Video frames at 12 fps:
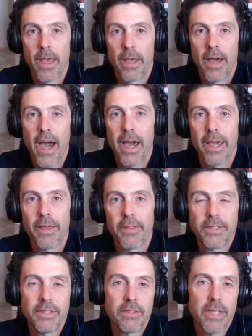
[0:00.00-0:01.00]
Hi,
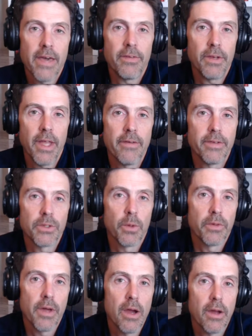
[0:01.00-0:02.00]
this is Kevin Davis
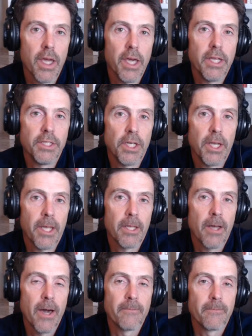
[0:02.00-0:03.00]
with Our Ketogenic
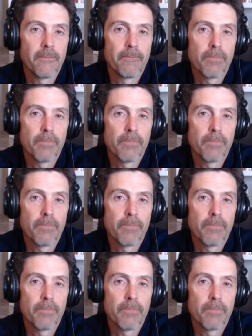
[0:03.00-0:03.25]
Life.